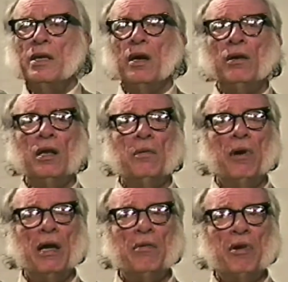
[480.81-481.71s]
The only
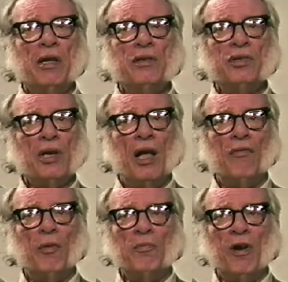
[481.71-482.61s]
way we can
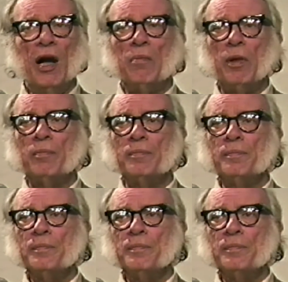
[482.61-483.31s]
solve a problem